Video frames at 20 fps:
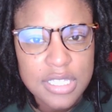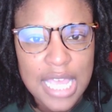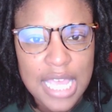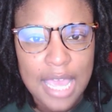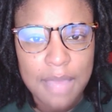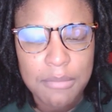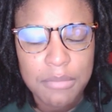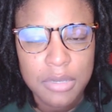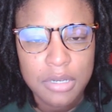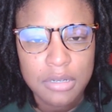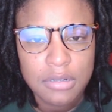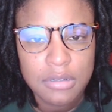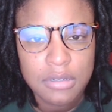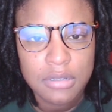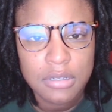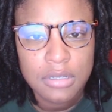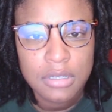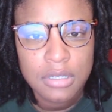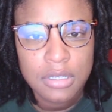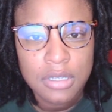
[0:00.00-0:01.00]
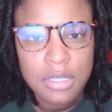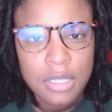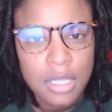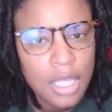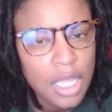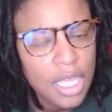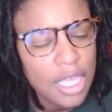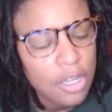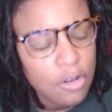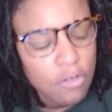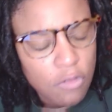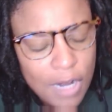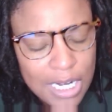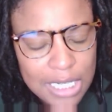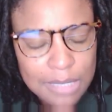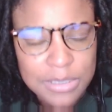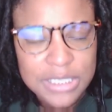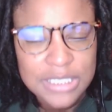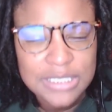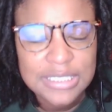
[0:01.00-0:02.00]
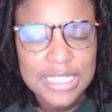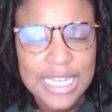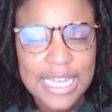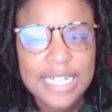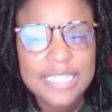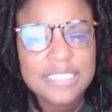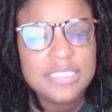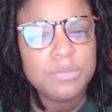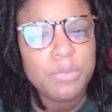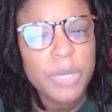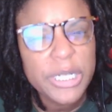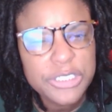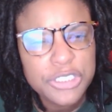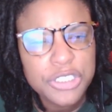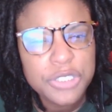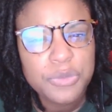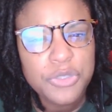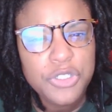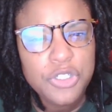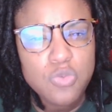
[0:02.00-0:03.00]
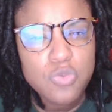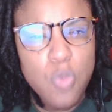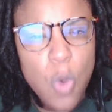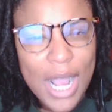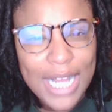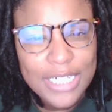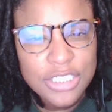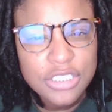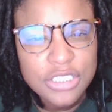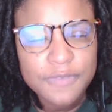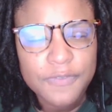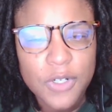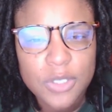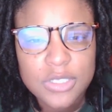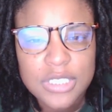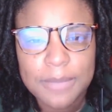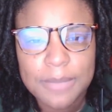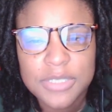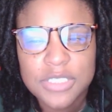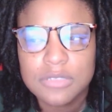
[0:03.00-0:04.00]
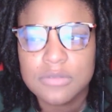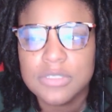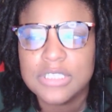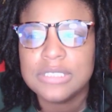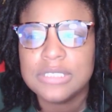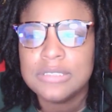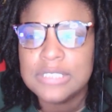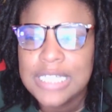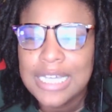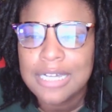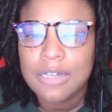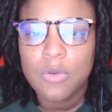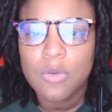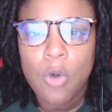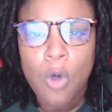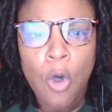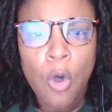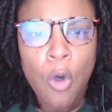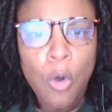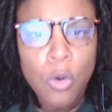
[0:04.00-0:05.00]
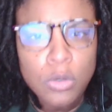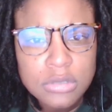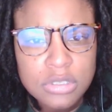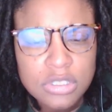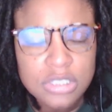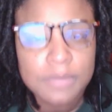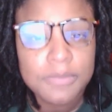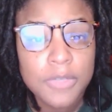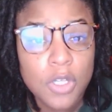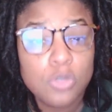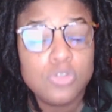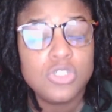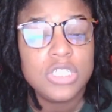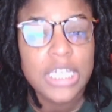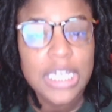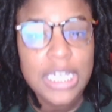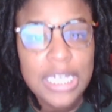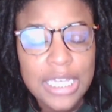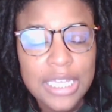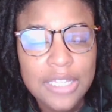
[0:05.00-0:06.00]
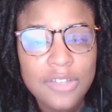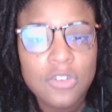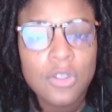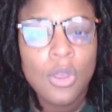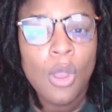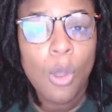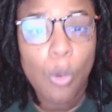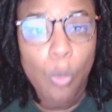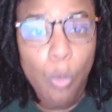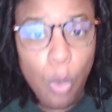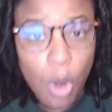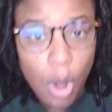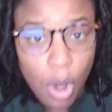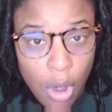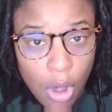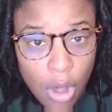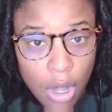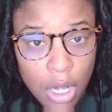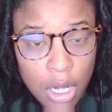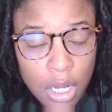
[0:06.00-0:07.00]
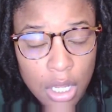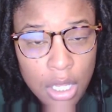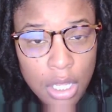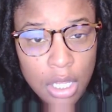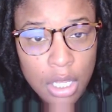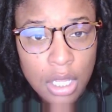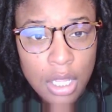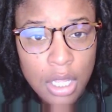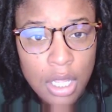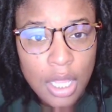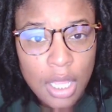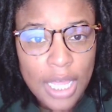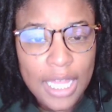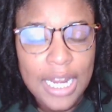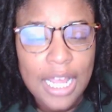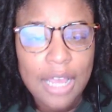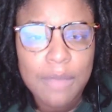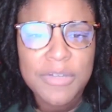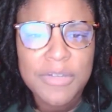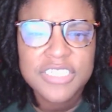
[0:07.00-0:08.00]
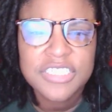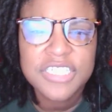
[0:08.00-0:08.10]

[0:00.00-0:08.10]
happened. Incredibly sad, especially when you watch the first episode and see how wholesome those kids were and how much